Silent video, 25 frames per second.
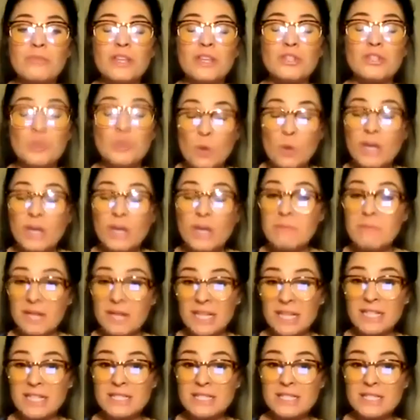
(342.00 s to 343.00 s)
20
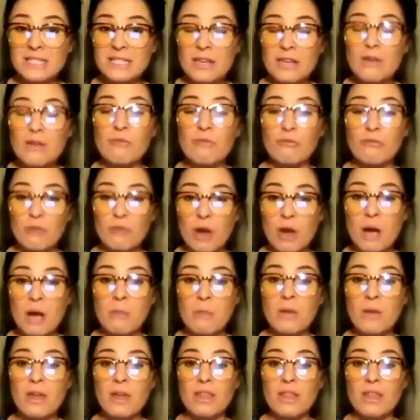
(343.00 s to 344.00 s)
minutes
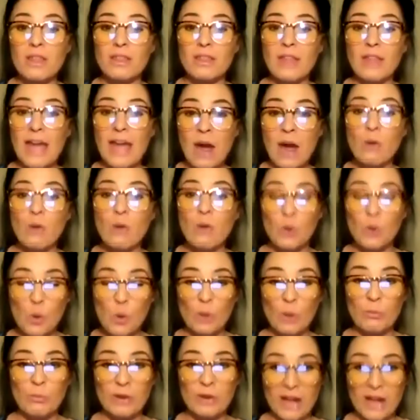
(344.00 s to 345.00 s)
from our
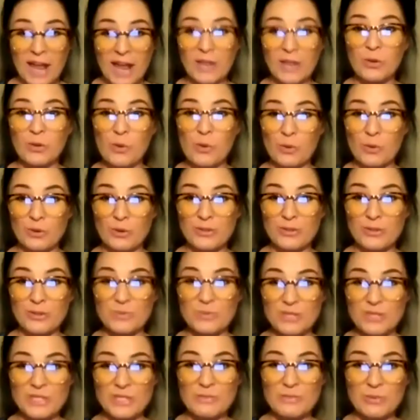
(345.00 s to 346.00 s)
corporate headquarters,
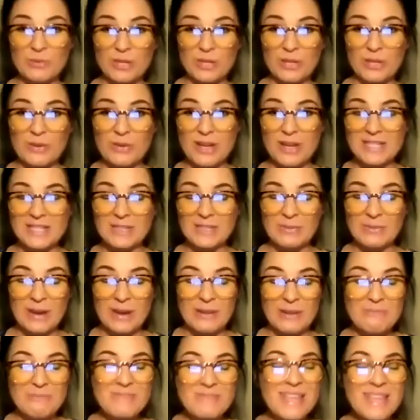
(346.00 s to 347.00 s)
which is pretty crazy,
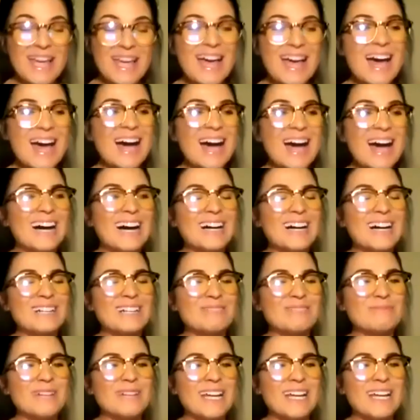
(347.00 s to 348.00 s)
right?
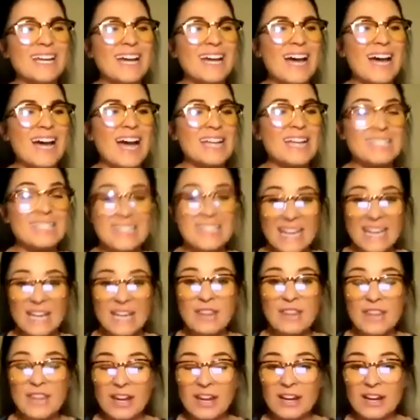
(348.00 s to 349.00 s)
But
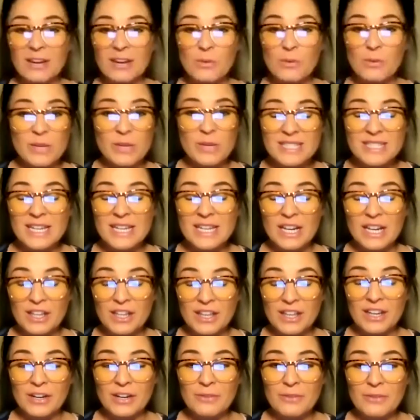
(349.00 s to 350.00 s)
we stayed
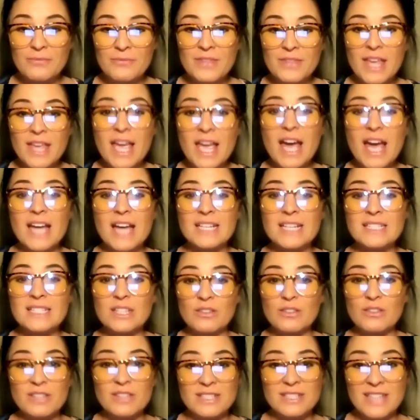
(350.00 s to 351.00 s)
there
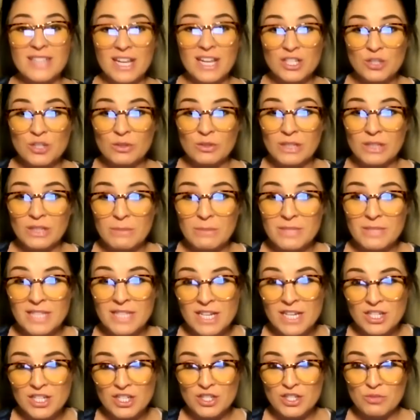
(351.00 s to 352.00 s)
until the statute of
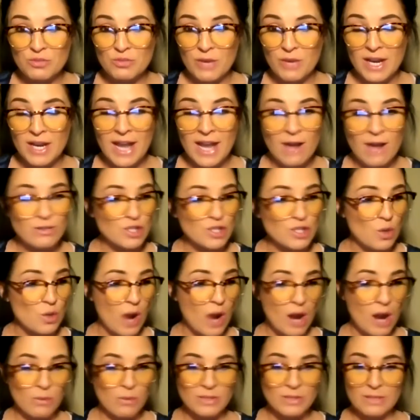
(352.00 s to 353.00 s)
limitations ran out. So
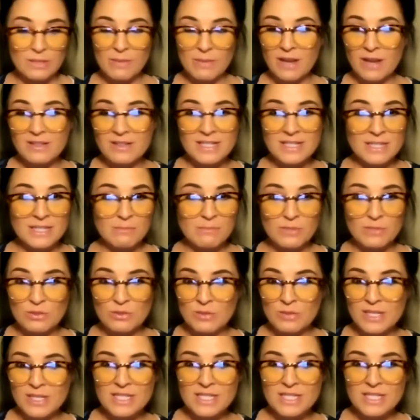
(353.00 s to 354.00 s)
I was about
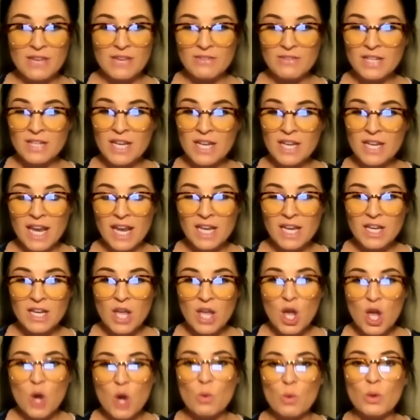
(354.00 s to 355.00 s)
between 7 and 8
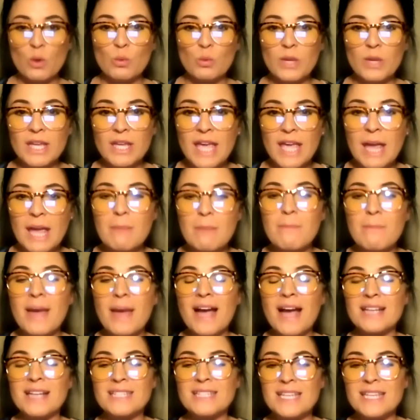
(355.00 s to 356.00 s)
when we came
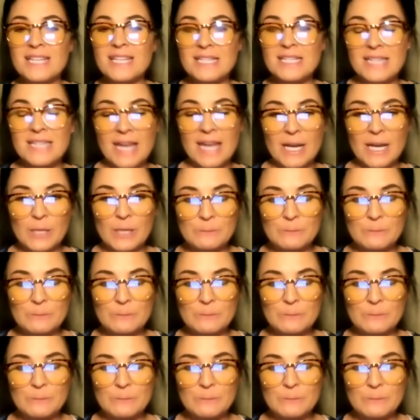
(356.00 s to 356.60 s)
back to Indiana.